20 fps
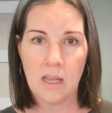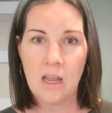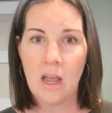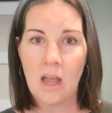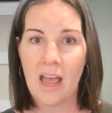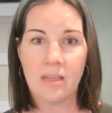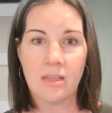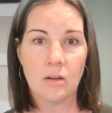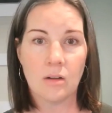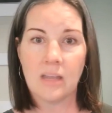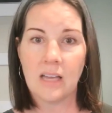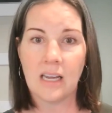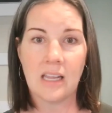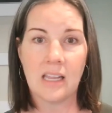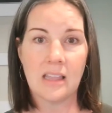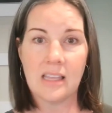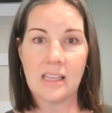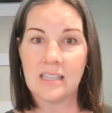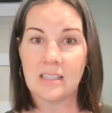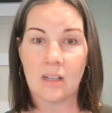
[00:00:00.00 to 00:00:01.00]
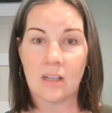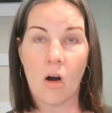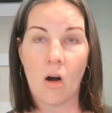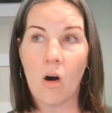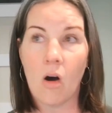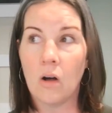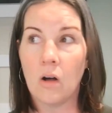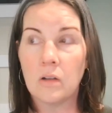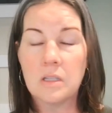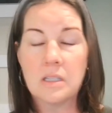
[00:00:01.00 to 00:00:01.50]
And they're letting these
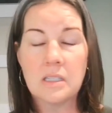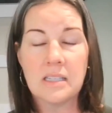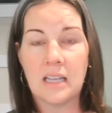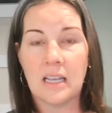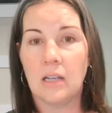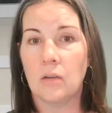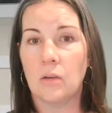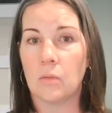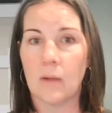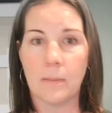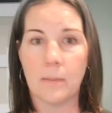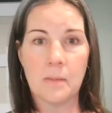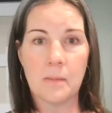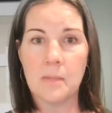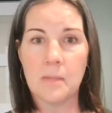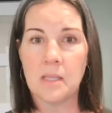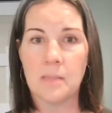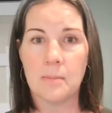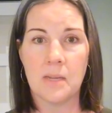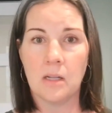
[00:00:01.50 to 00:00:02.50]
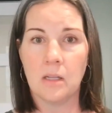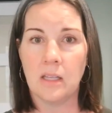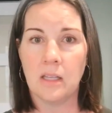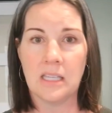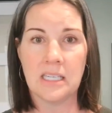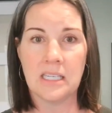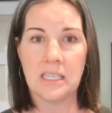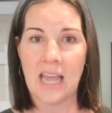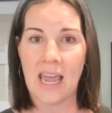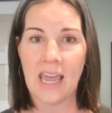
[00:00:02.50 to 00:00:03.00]
calls interrupt them in the middle
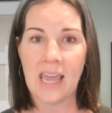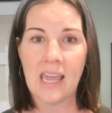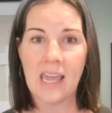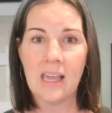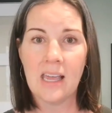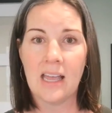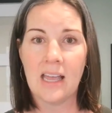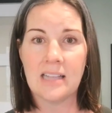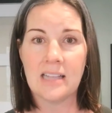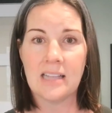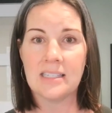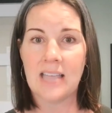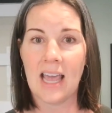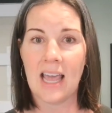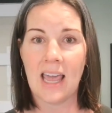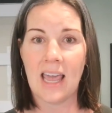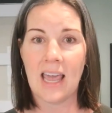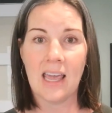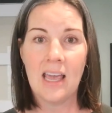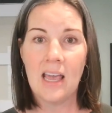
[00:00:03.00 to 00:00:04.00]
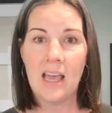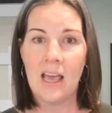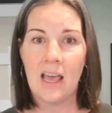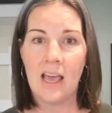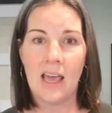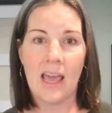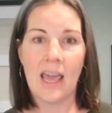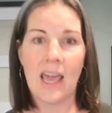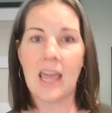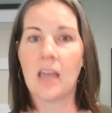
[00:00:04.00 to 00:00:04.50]
of the day and say,
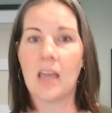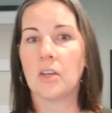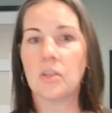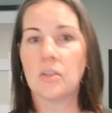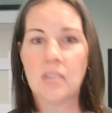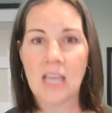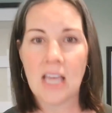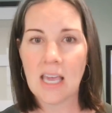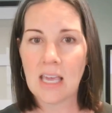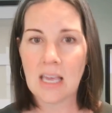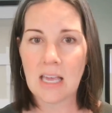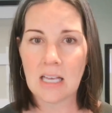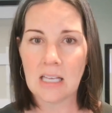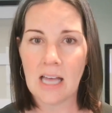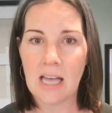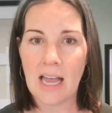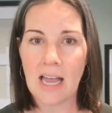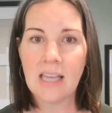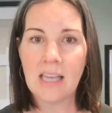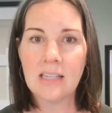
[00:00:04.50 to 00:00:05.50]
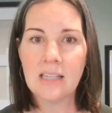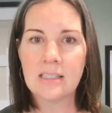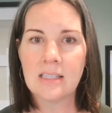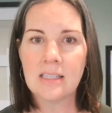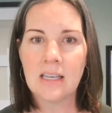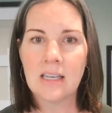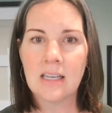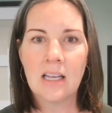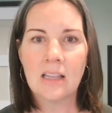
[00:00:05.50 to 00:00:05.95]
hey, are you taking clients?